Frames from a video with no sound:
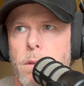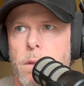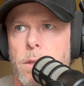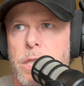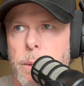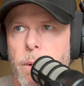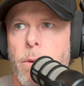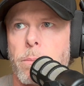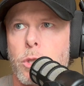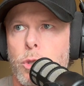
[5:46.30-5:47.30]
Some of
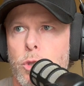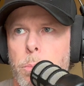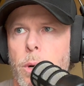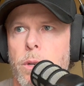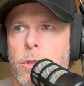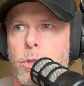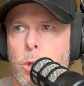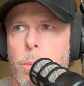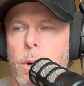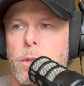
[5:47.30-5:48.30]
them super,
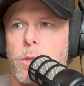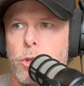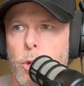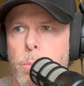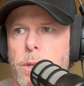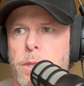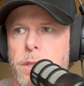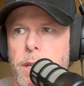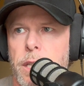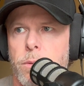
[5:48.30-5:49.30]
super, super
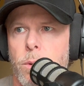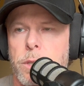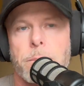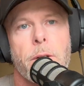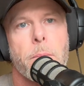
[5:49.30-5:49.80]
successful. Some of them